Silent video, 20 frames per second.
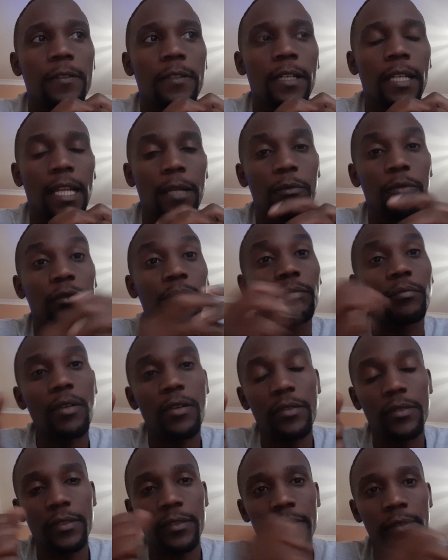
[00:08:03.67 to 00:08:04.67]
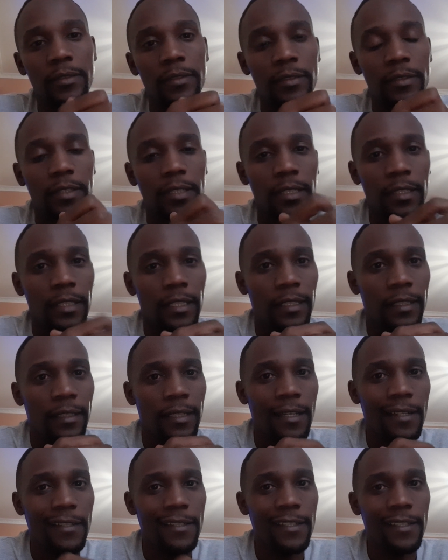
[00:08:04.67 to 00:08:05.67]
I was born in
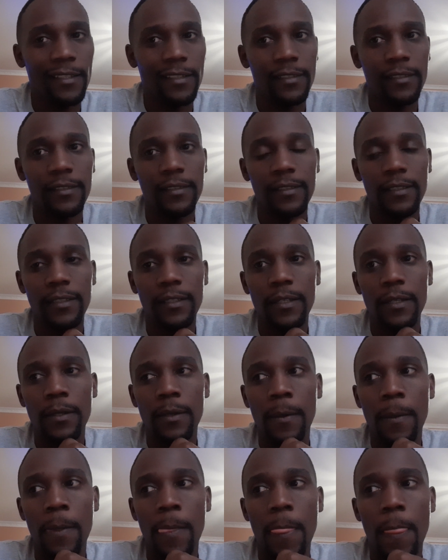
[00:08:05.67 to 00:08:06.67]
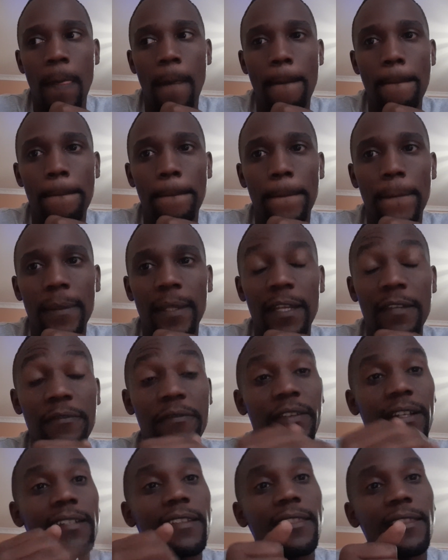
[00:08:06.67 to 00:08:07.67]
that year. And
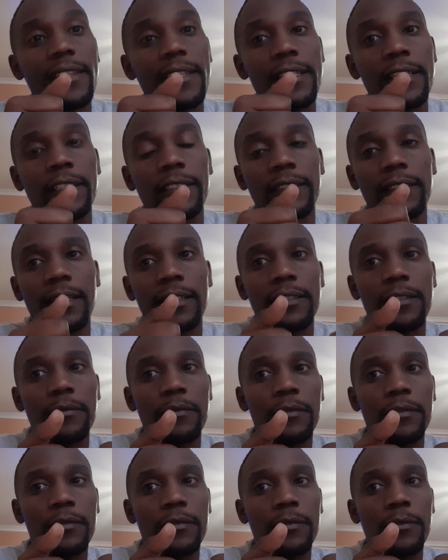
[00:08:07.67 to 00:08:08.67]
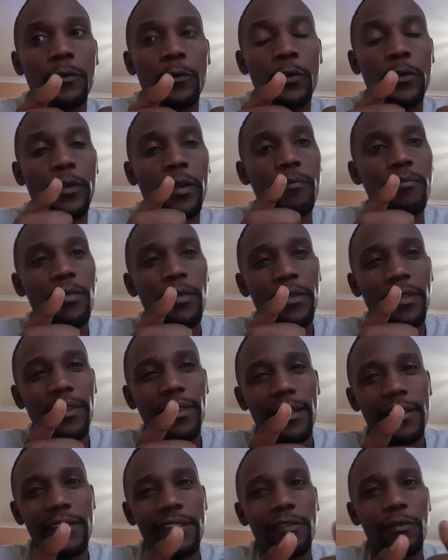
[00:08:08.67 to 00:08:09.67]
funny thing is that we were both
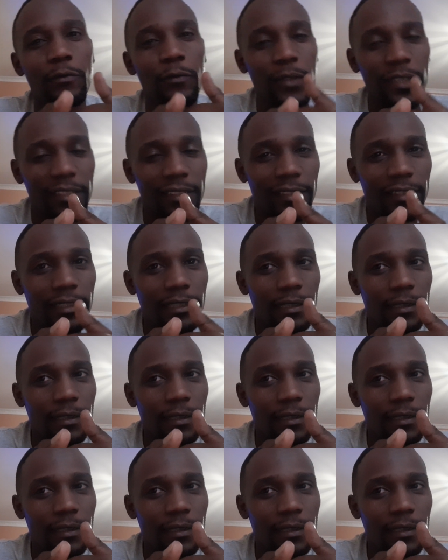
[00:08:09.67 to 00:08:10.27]
at risk.